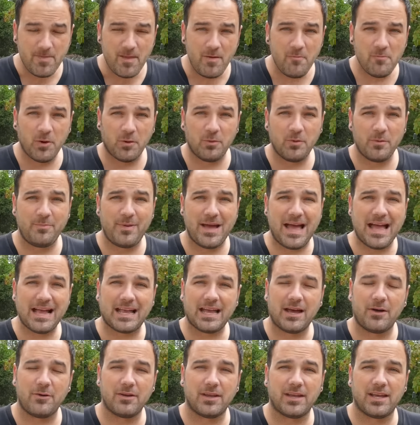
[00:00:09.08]
Well, we're back
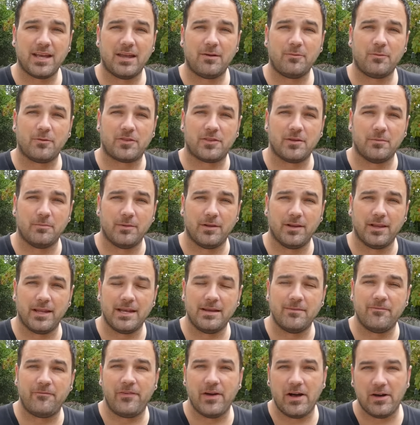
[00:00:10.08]
out again with the
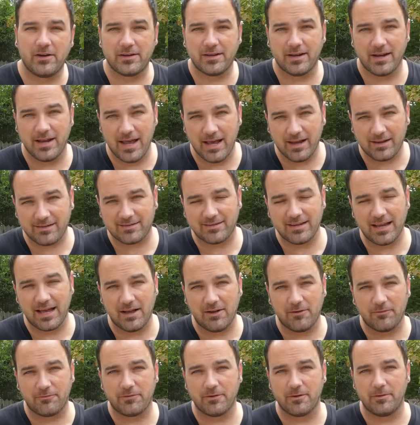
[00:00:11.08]
Millennium Falcon X
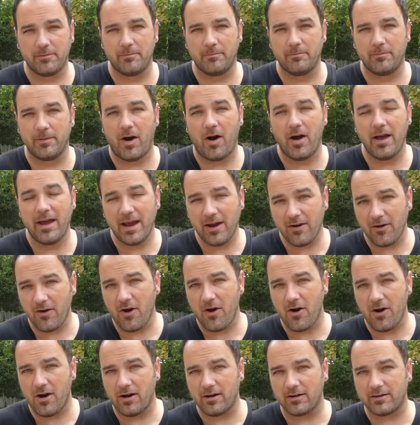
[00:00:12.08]
L from Air
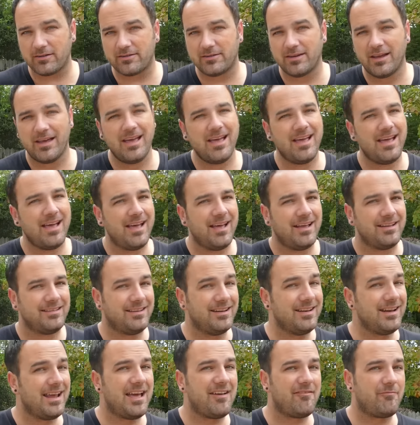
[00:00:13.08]
Hogs.
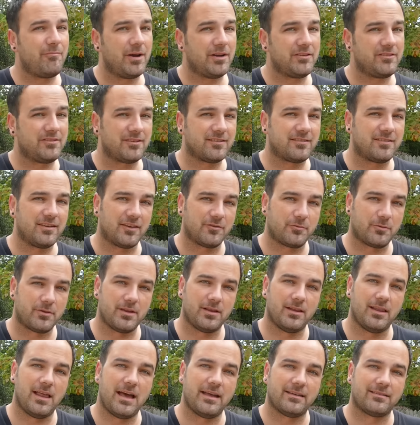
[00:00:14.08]
Didn't have much success with
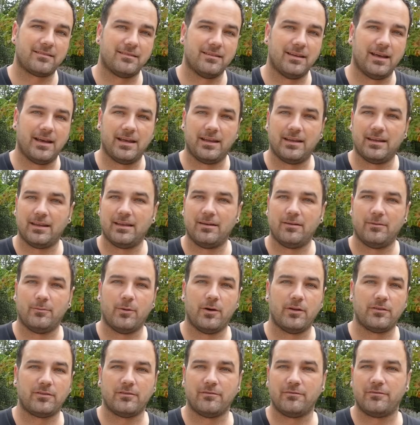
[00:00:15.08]
it last night. It
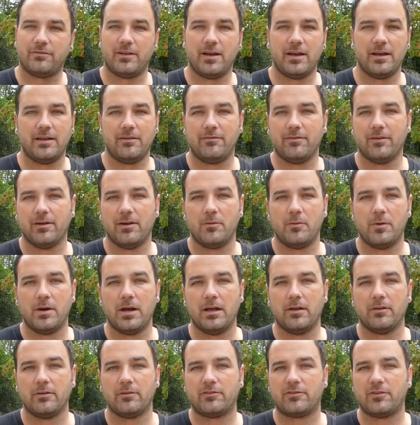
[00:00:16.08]
wasn't flying very
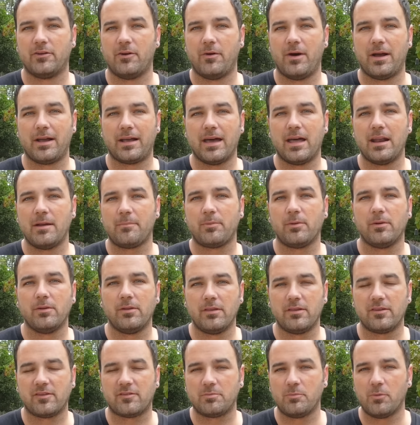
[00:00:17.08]
well. So I got up
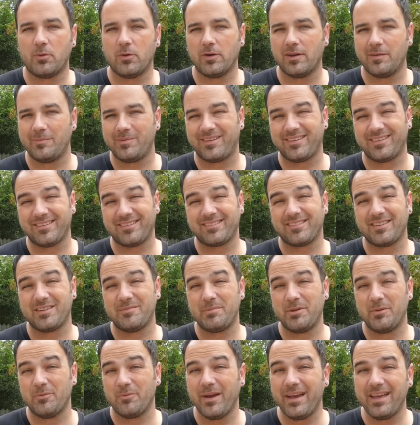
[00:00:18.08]
early this morning because it's going to
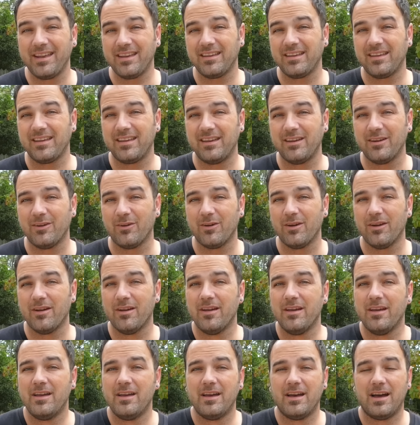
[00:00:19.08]
be raining here
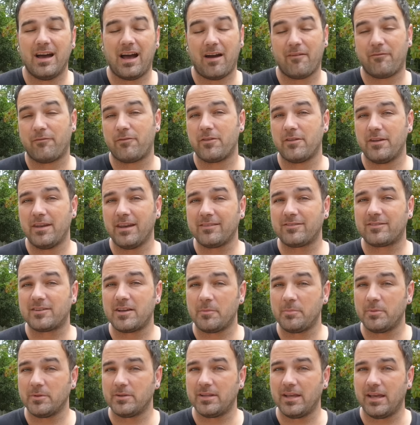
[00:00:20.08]
uh, for the next
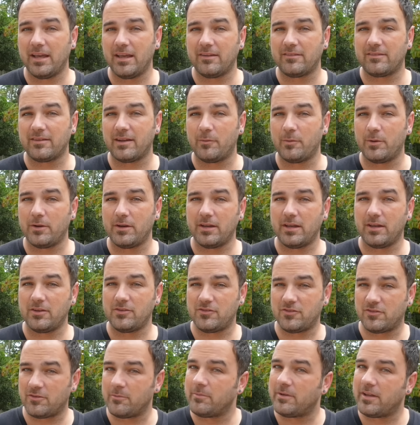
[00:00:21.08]
couple days, and I wanted to get
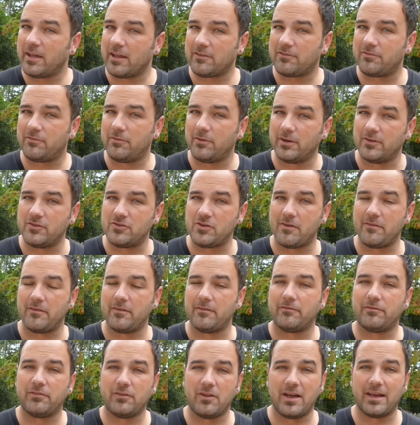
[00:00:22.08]
you some test footage of
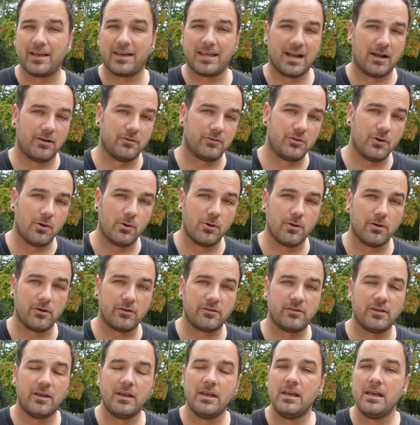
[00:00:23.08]
it, flying it
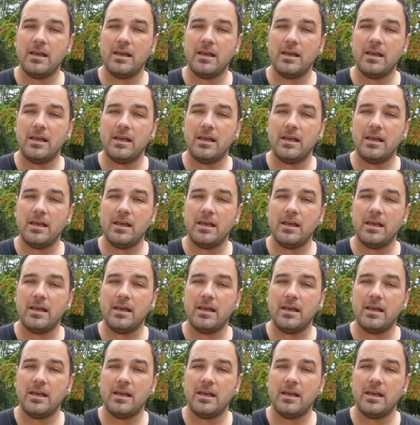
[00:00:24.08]
outdoors,